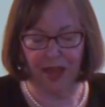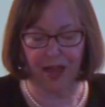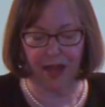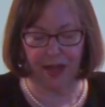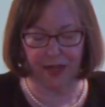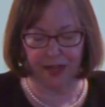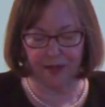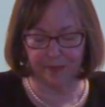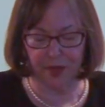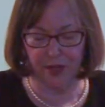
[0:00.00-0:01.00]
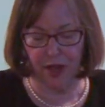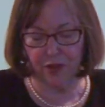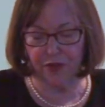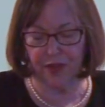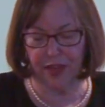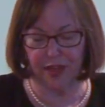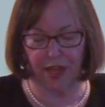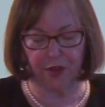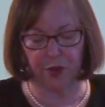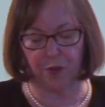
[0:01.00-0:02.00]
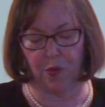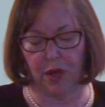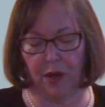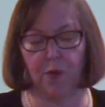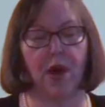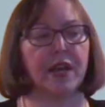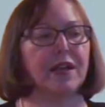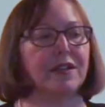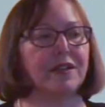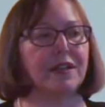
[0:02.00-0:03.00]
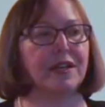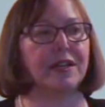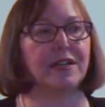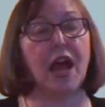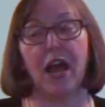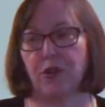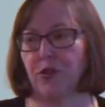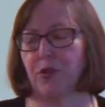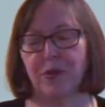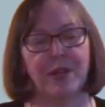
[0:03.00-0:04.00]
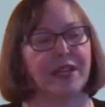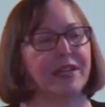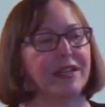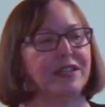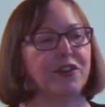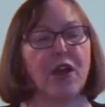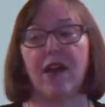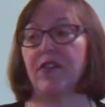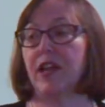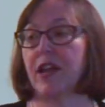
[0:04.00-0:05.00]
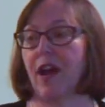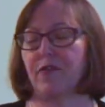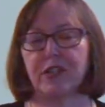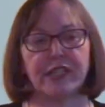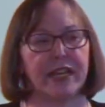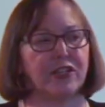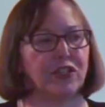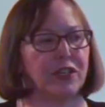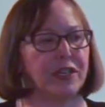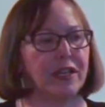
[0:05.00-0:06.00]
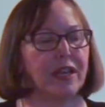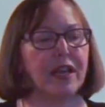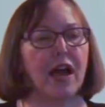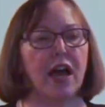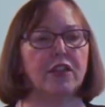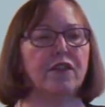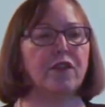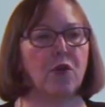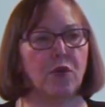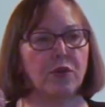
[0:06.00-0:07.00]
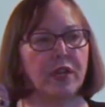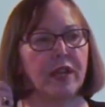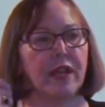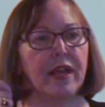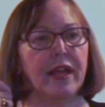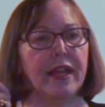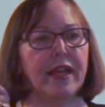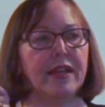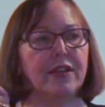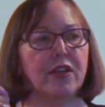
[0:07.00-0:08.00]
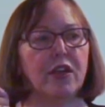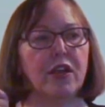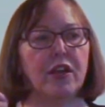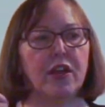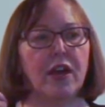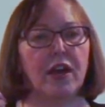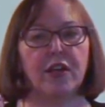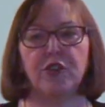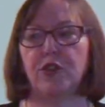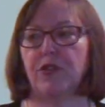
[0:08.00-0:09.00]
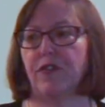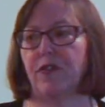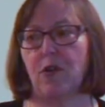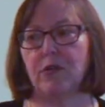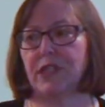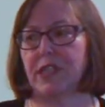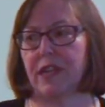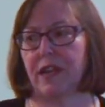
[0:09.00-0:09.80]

uh, another thing that you uh, want to uh, not do is you're having a conversation on the phone, and uh, you know the phones.